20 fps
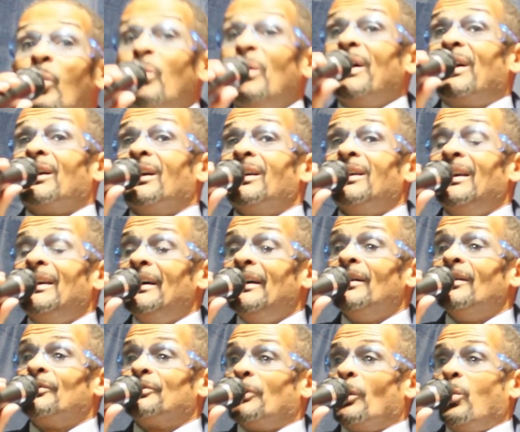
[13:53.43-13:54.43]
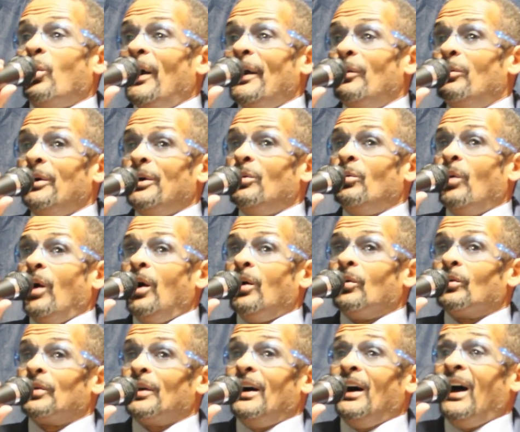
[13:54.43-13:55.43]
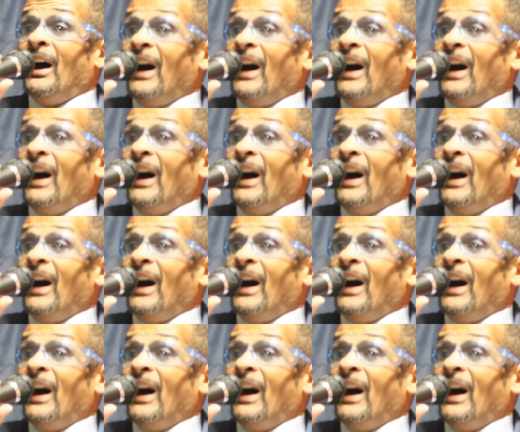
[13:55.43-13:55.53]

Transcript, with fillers: We could live the way we want.